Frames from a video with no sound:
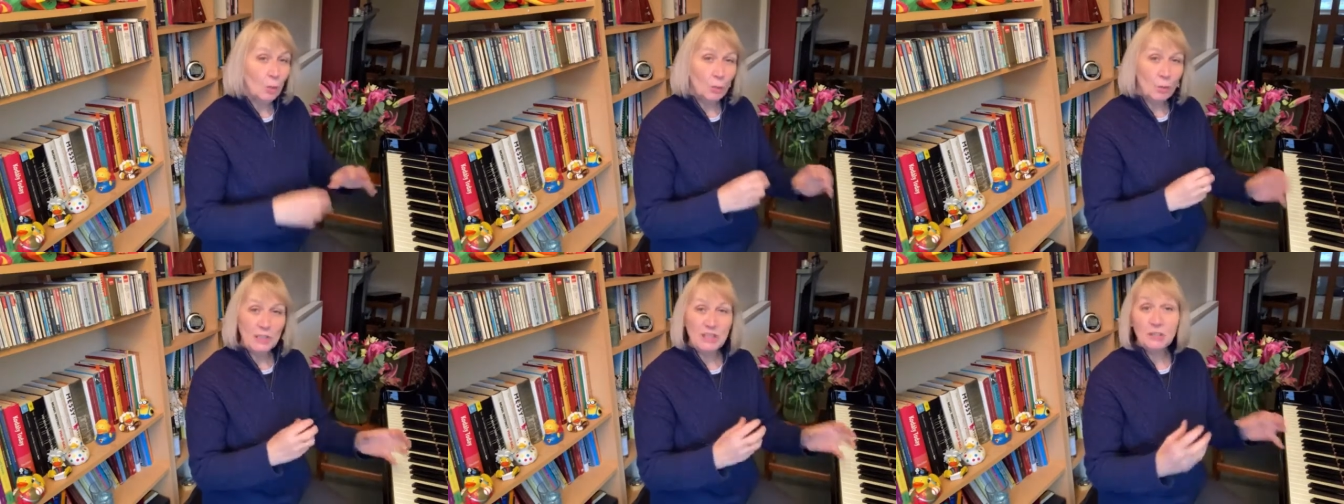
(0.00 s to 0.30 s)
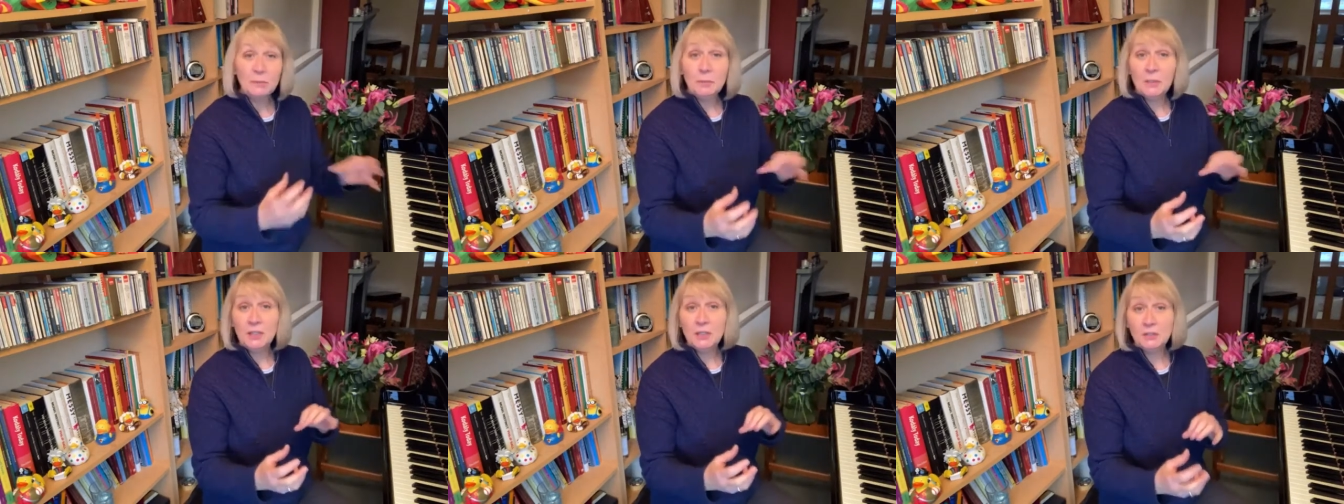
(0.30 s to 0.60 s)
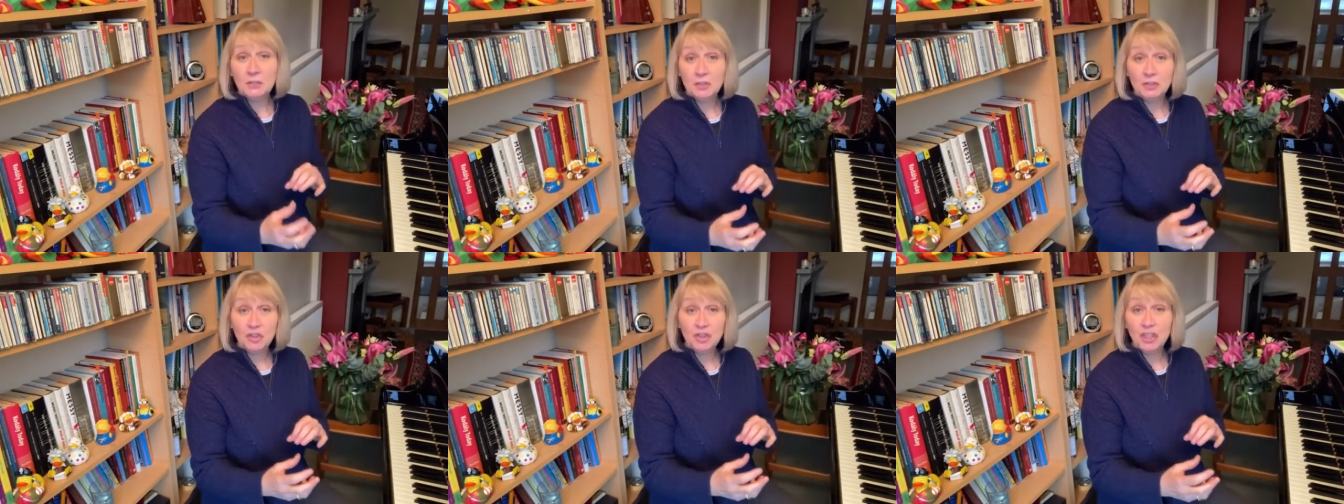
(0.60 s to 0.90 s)
which
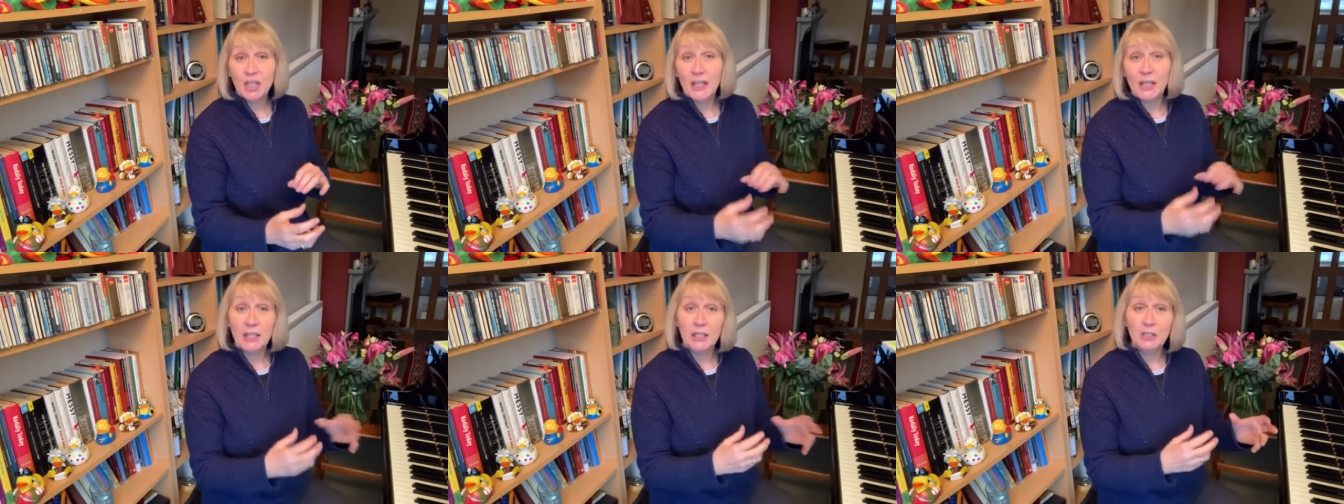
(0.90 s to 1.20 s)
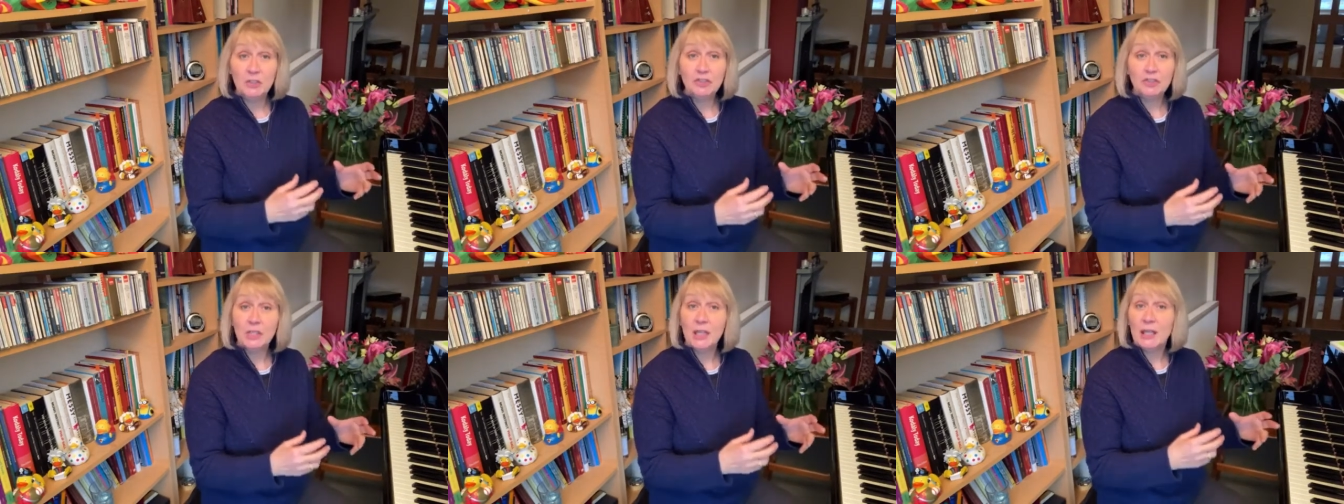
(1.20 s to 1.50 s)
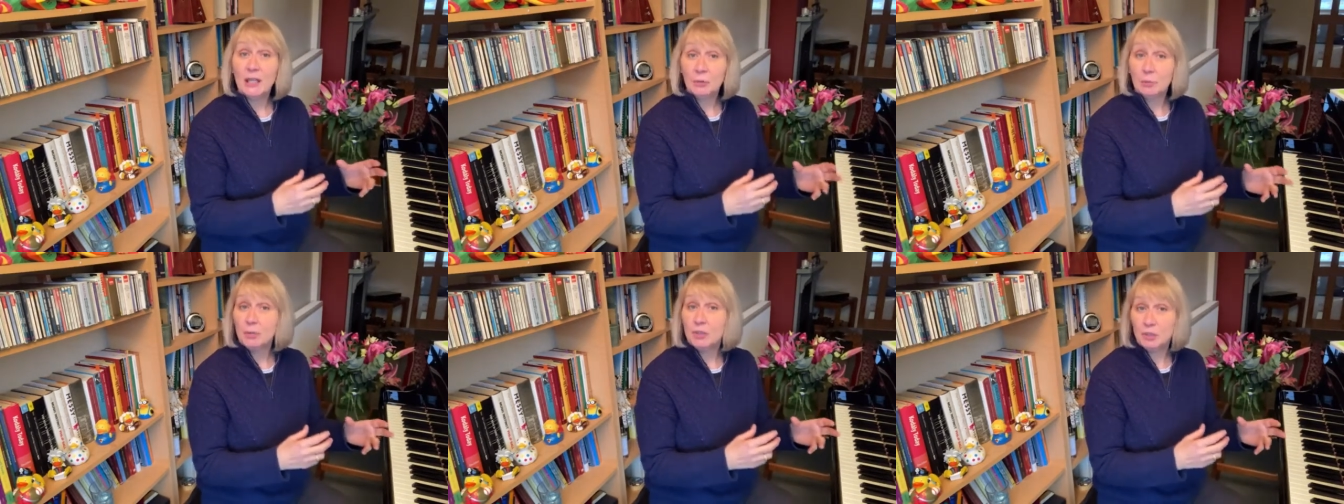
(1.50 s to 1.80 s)
part has
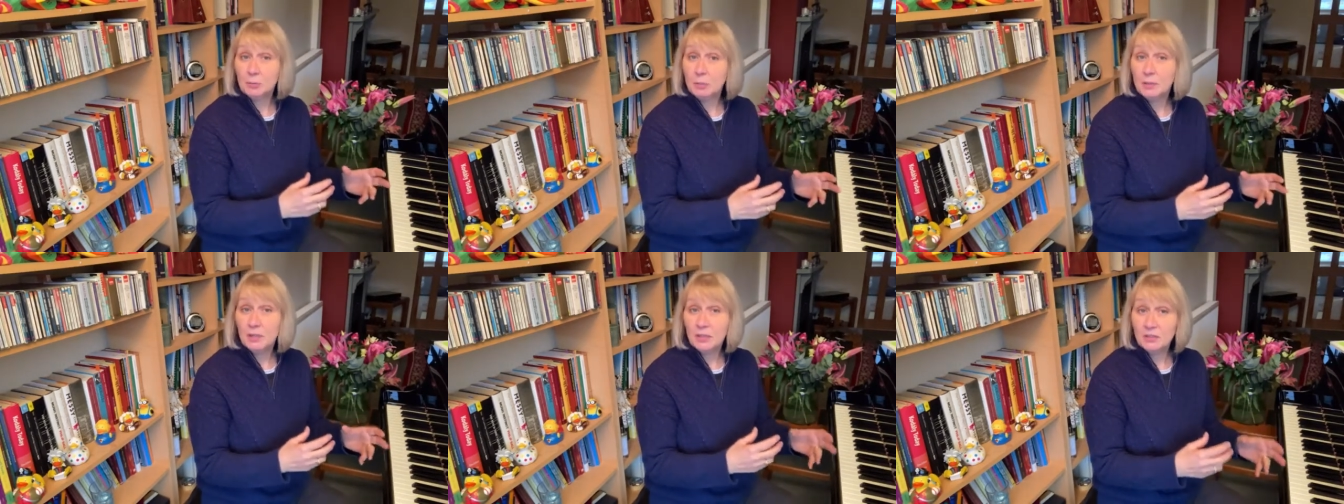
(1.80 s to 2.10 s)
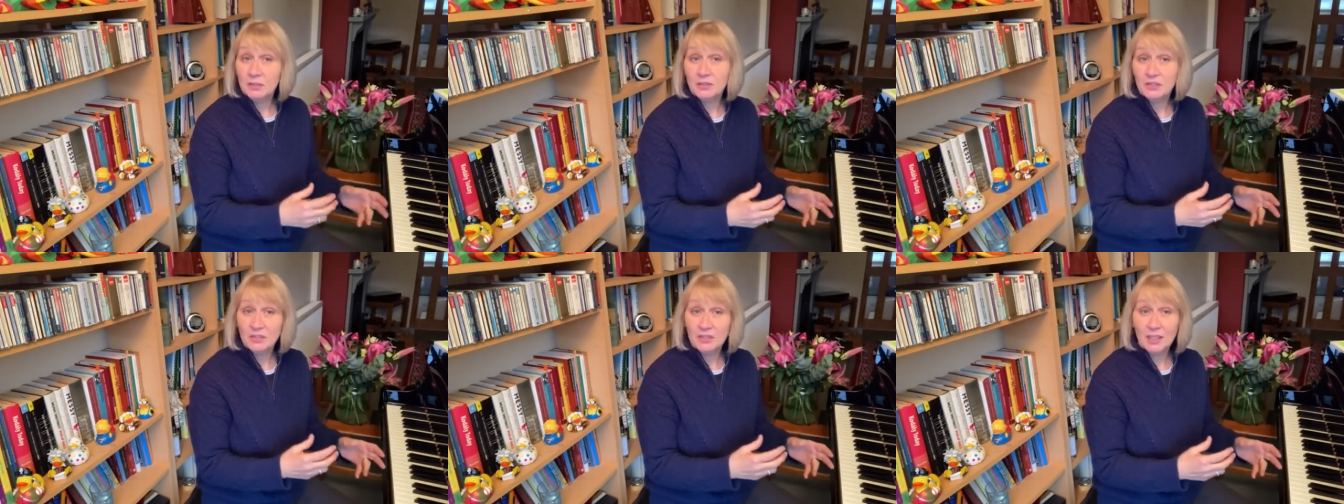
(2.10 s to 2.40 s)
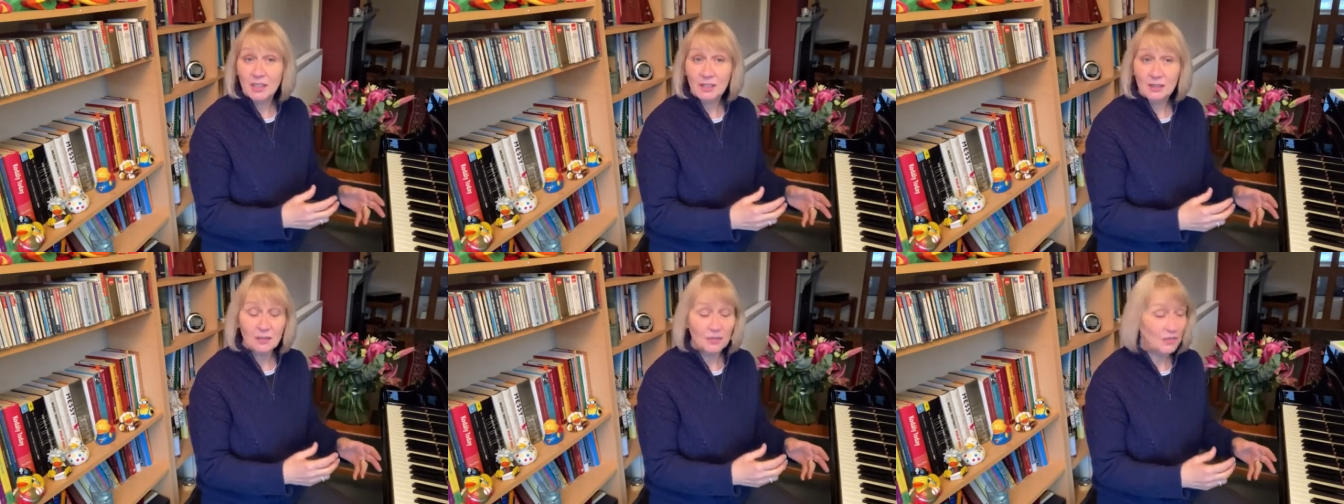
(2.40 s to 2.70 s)
changed and which part has
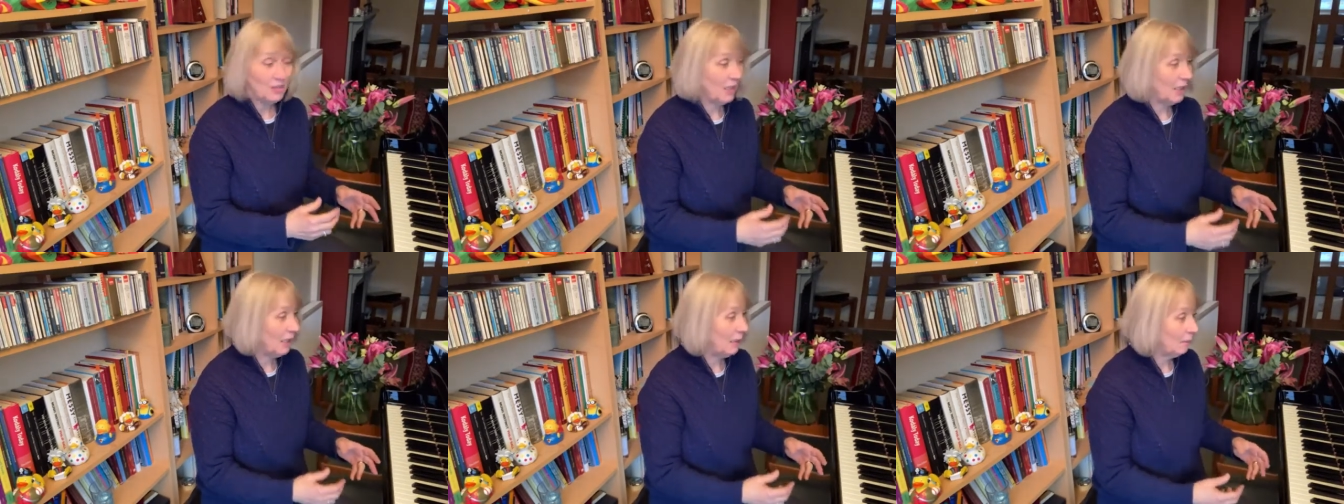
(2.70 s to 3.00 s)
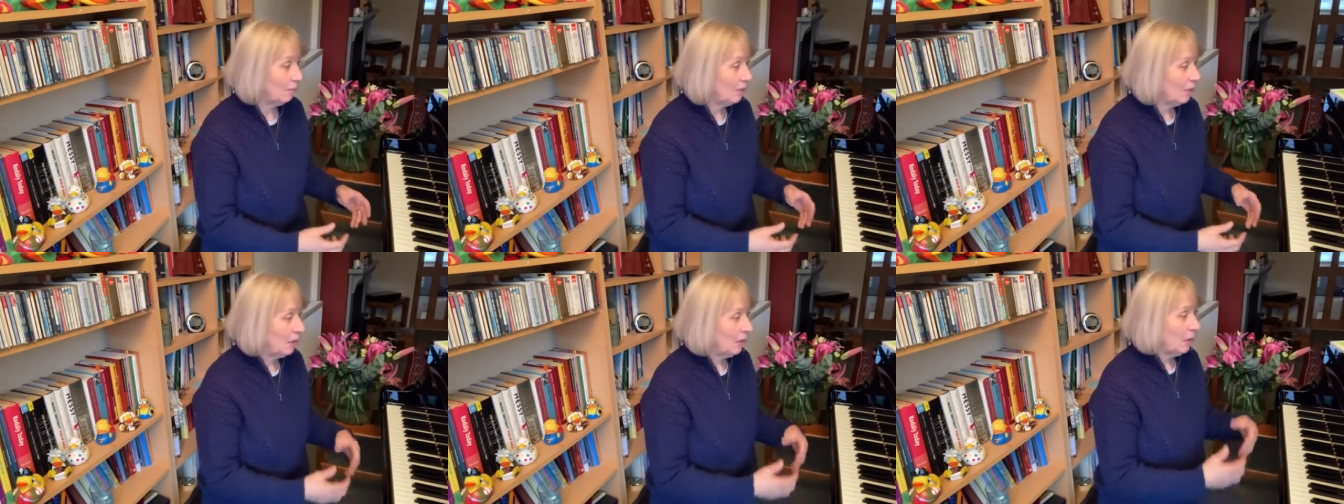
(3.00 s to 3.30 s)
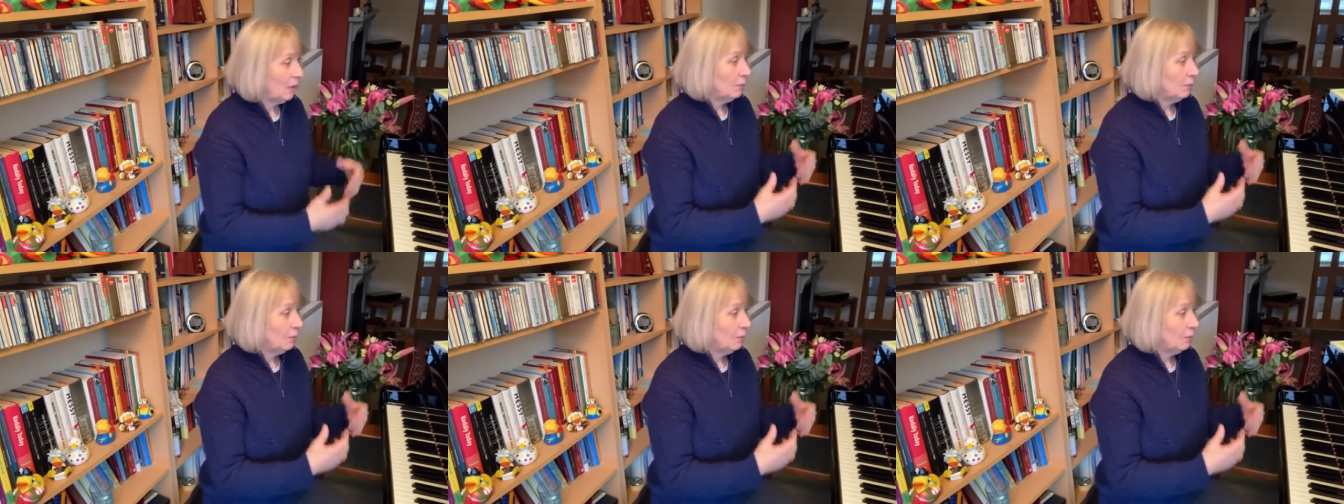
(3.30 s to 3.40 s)
stayed the same,